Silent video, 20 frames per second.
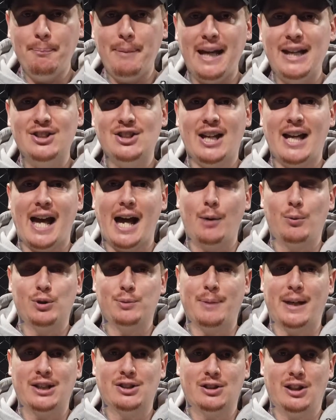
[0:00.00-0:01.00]
Baze AI
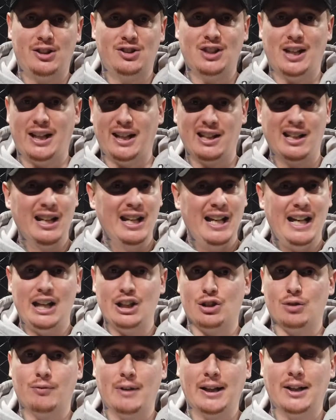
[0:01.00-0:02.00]
was basically saying
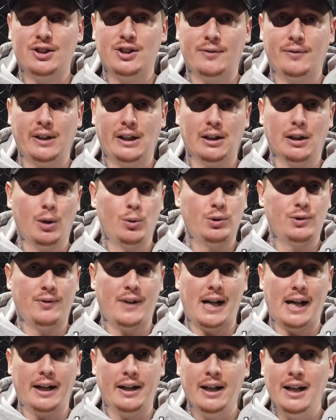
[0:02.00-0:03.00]
it's a relatively close
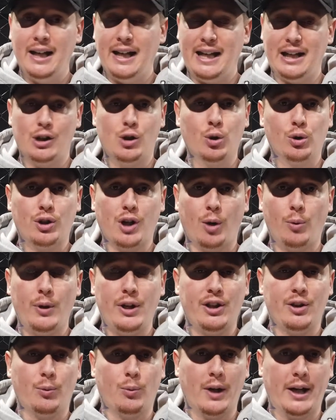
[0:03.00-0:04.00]
fight. It could go
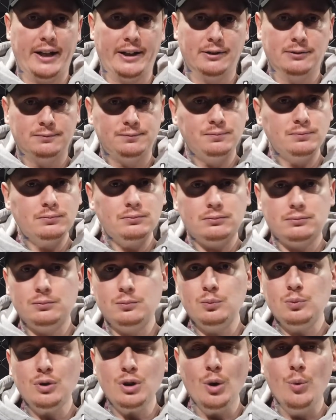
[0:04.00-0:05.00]
either way.
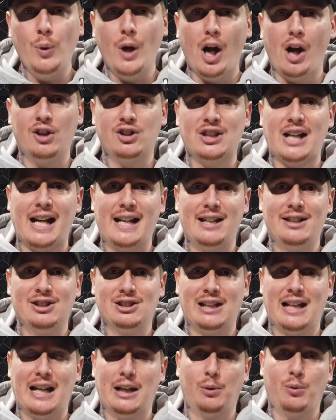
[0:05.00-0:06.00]
We are siding
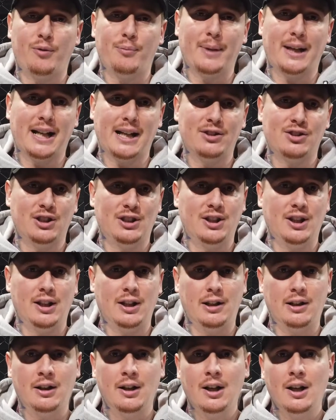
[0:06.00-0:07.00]
slightly with Mackenzie
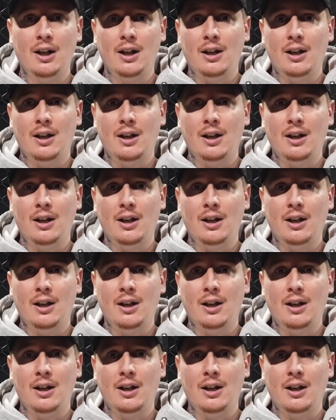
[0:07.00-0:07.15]
Dern.